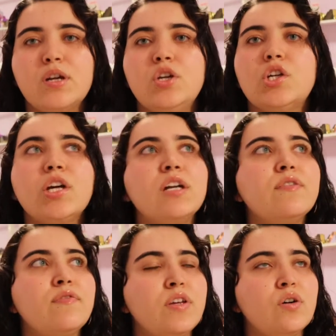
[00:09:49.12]
You're gonna
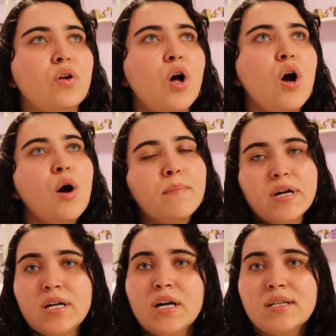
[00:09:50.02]
feel
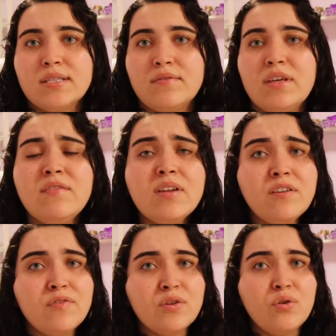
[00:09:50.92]
productive. Even
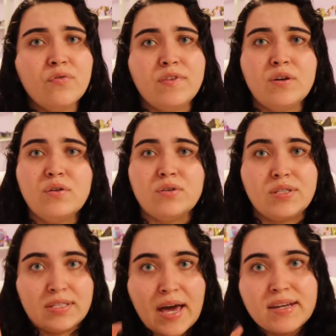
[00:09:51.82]
if you don't feel
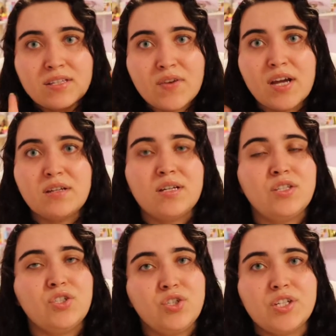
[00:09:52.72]
satisfied
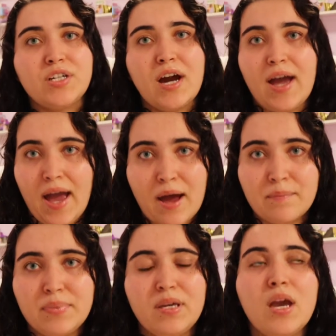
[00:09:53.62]
because you're not
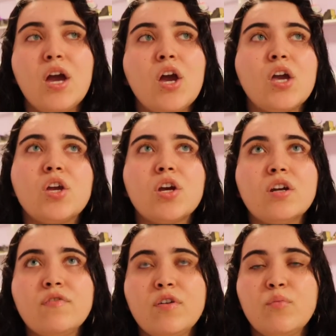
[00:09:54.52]
happy, you're
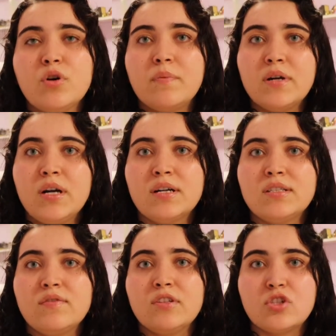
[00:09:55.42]
gonna feel more
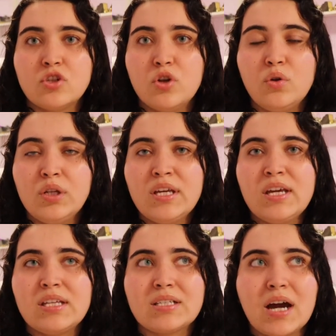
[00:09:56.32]
productive, and slowly
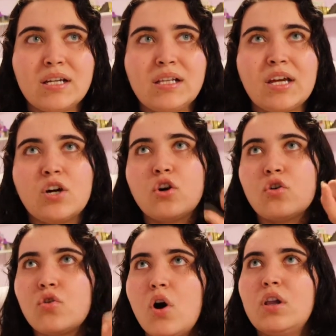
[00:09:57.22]
it's kind of like
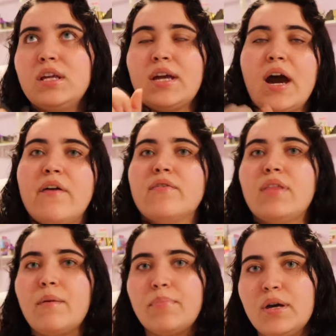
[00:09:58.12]
crawling out of
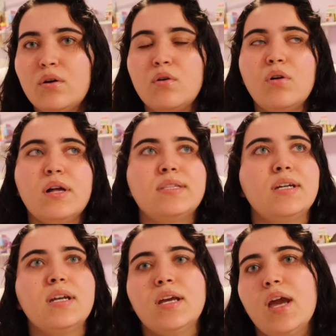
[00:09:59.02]
that pit hole. It's
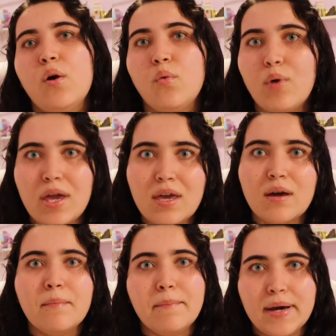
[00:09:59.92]
gonna get way
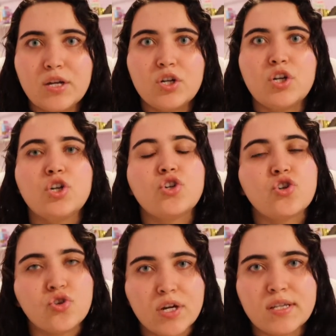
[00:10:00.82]
better,
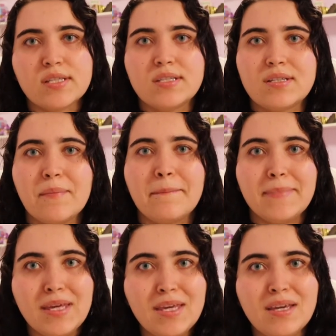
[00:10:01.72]
trust
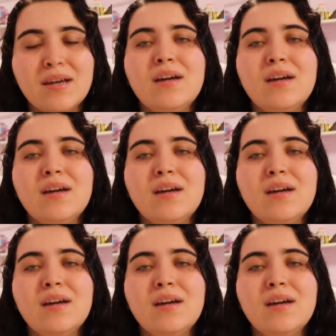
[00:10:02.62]
me.